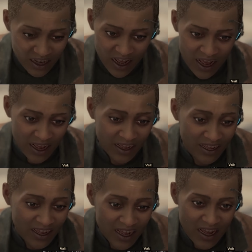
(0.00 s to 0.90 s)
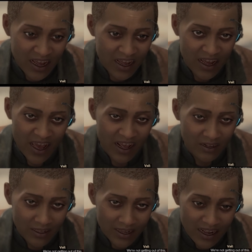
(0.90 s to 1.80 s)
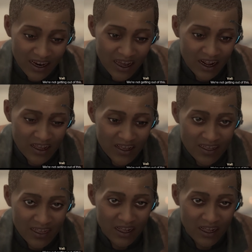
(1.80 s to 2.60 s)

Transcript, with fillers: Belle's going to die? We're not getting out of this.